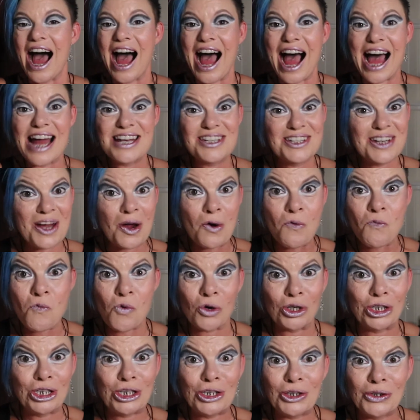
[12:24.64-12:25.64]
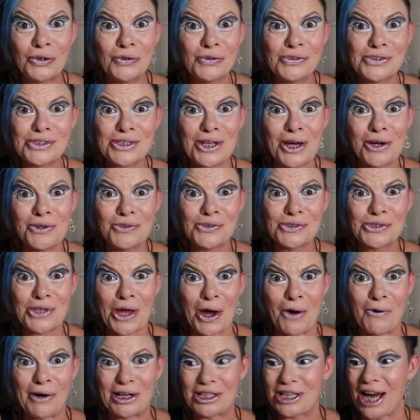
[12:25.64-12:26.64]
I don't want to use those
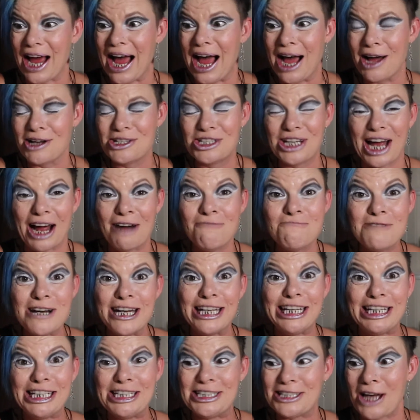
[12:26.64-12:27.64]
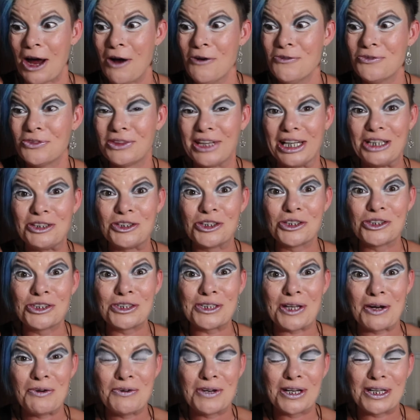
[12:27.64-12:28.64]
though. I really don't. They're just
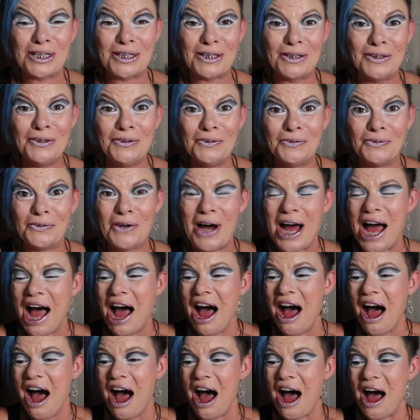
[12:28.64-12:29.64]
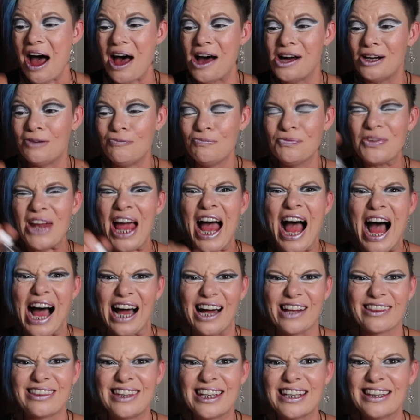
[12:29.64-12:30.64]
so cute.
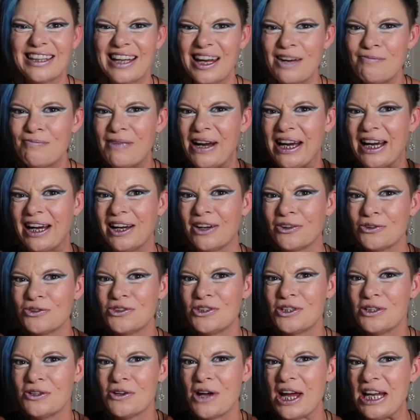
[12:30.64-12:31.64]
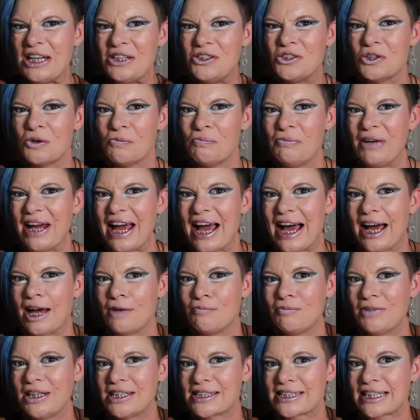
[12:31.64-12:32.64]
I think they may end up
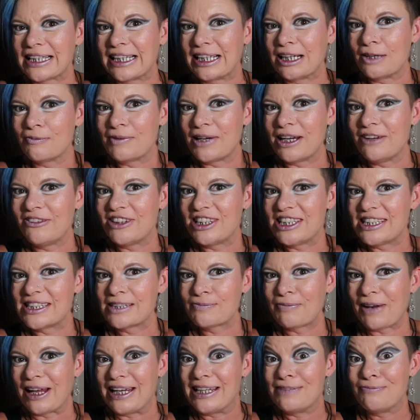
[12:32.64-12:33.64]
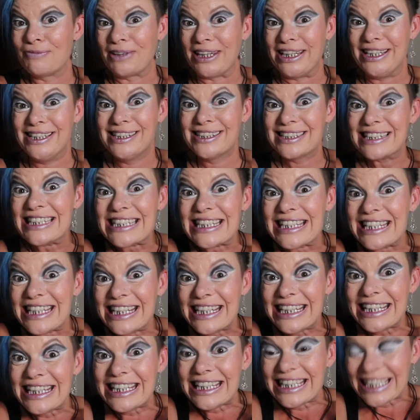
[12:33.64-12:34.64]
behind me as a little bit of a display piece.
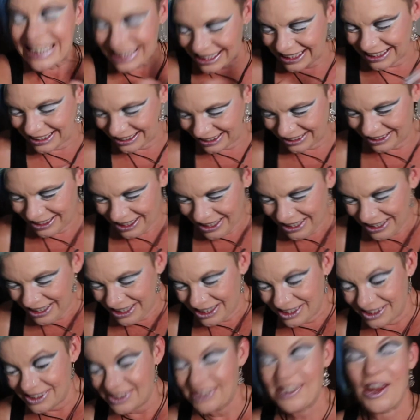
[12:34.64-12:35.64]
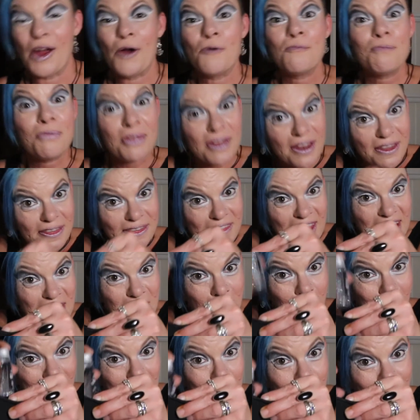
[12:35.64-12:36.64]
So they're
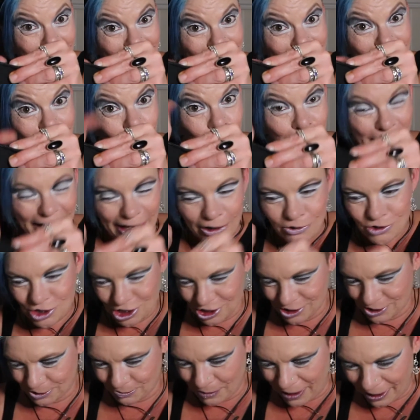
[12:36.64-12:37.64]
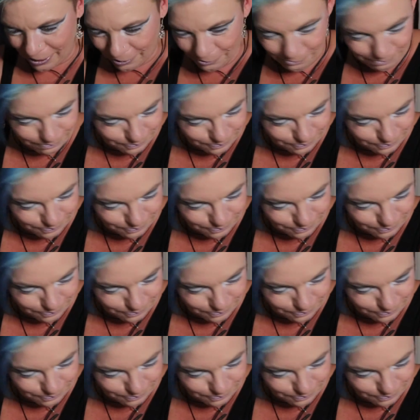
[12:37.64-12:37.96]
going in my little pouch as well.